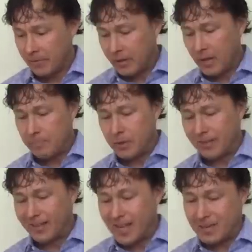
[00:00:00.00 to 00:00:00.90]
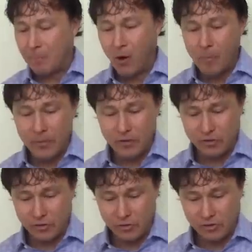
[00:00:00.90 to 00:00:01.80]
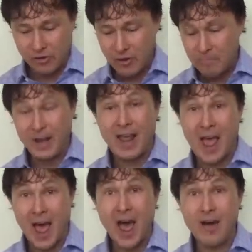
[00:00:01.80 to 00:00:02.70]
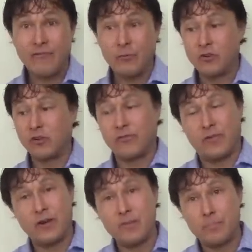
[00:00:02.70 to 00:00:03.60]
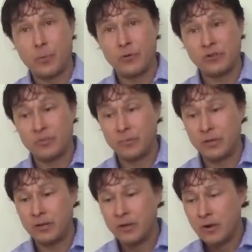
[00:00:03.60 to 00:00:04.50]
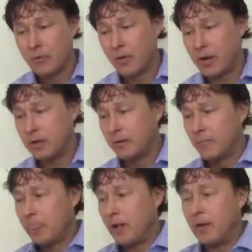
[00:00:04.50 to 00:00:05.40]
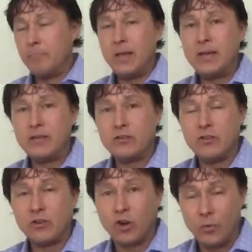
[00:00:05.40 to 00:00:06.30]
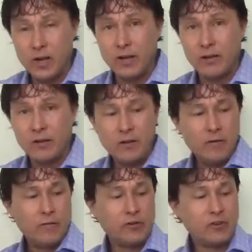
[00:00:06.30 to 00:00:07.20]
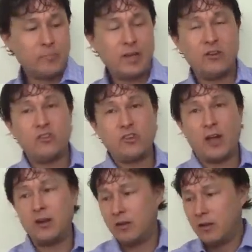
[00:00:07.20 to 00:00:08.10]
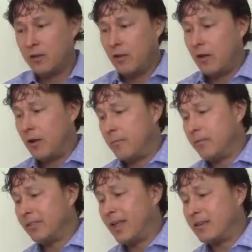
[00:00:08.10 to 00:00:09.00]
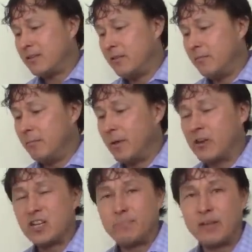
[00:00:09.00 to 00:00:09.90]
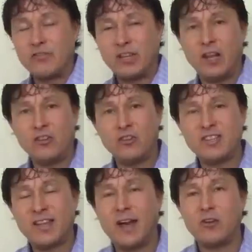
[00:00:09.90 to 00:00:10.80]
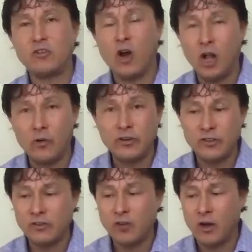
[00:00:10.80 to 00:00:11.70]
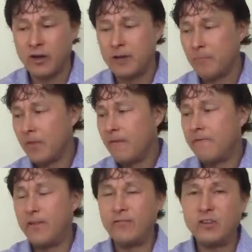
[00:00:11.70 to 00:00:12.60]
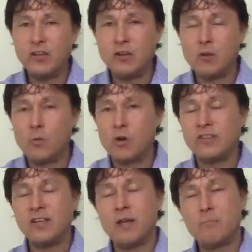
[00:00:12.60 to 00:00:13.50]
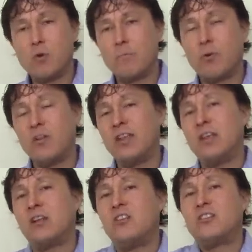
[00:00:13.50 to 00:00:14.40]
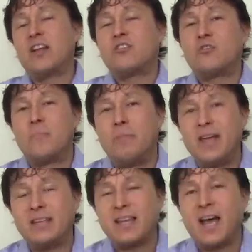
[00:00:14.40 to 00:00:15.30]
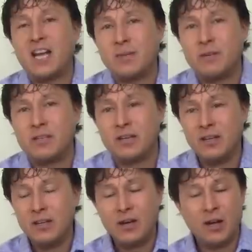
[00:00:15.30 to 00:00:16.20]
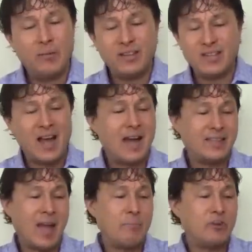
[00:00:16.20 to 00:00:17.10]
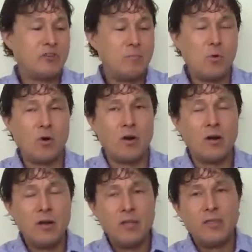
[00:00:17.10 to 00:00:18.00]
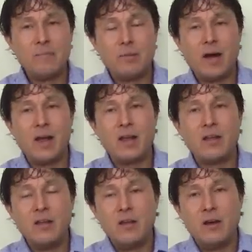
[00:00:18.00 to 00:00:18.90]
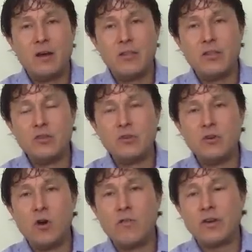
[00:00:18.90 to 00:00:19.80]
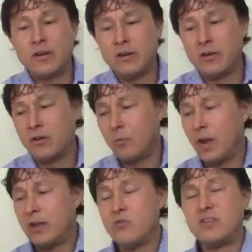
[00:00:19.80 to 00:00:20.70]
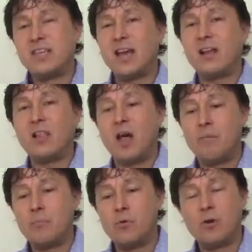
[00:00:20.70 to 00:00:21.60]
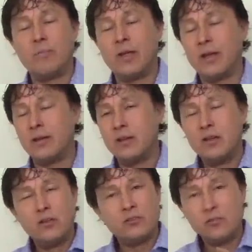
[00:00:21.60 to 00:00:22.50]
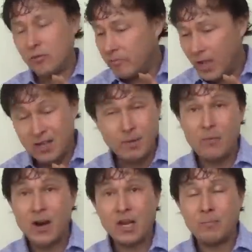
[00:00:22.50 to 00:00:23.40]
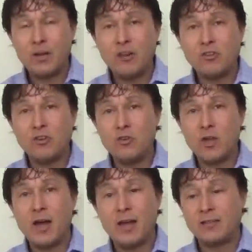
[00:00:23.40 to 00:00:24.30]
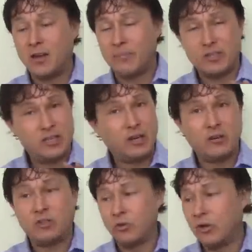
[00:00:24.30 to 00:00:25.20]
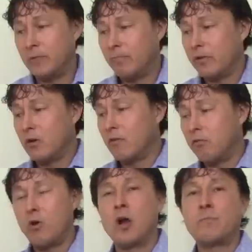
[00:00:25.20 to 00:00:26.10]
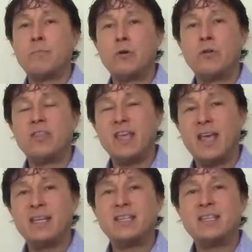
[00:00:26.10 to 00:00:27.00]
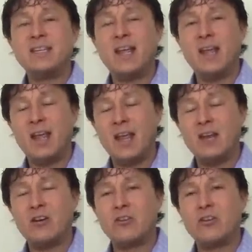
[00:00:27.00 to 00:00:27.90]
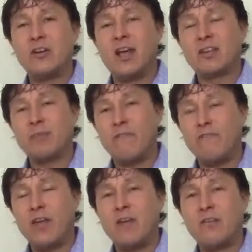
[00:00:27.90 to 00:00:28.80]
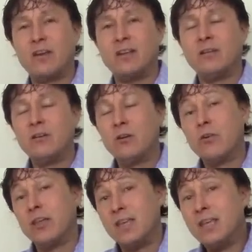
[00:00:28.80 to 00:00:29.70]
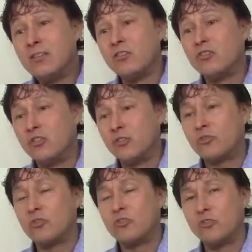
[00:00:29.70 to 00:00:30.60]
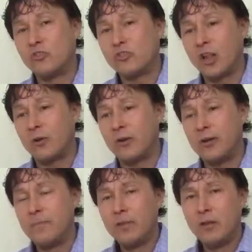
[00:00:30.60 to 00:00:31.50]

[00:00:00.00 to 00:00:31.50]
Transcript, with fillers: It put less pulp in the juice by half, which is very important to me, right? Uh, made in Korea versus made in China, um, less, better specifications, tighter tolerances on it, fifteen year warranty, and more importantly, include that sorbet attachment. Um, it's not that much more than buying uh, the unit over here, and you get a lot more, man. So that's my recommendation to you guys, and I'm sticking to it. You know, I've long promoted the N C eight hundred as my favorite, or the easiest juicer to juice celery.